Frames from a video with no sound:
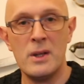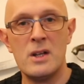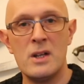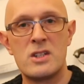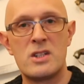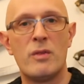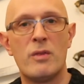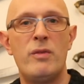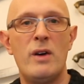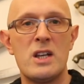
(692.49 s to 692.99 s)

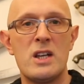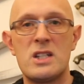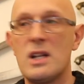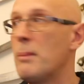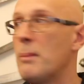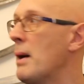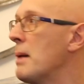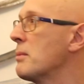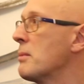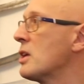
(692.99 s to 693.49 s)
So first
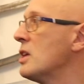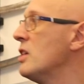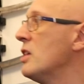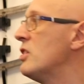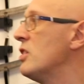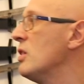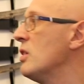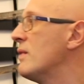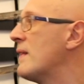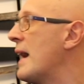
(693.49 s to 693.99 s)
up, I'm going to
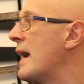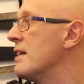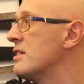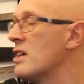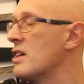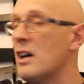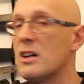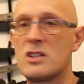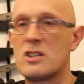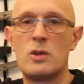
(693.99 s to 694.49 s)
do that
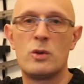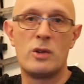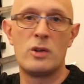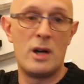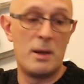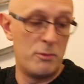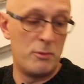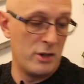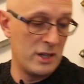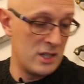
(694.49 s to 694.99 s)
Dark Sword
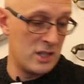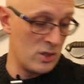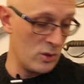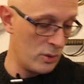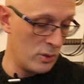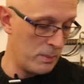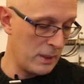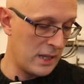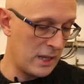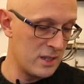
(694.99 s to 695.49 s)
Armory
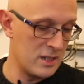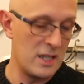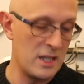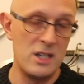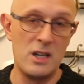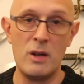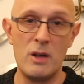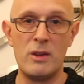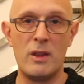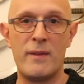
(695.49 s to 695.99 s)
sword because I
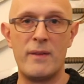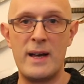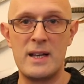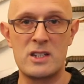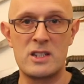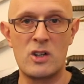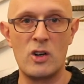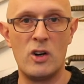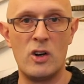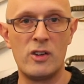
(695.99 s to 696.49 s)
know that
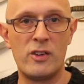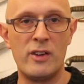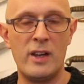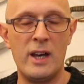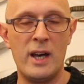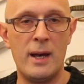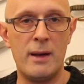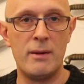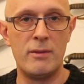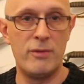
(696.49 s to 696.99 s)
that's got
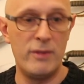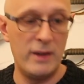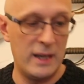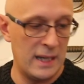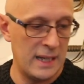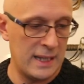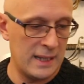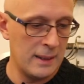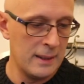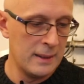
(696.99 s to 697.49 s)

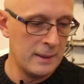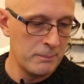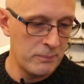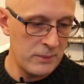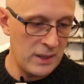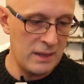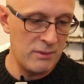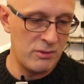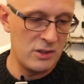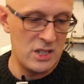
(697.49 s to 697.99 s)
fairly
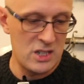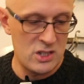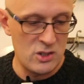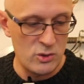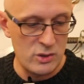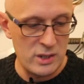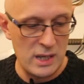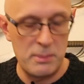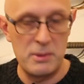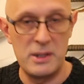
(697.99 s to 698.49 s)
even
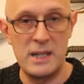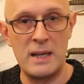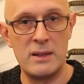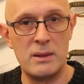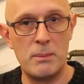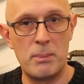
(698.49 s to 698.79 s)
distal taper down the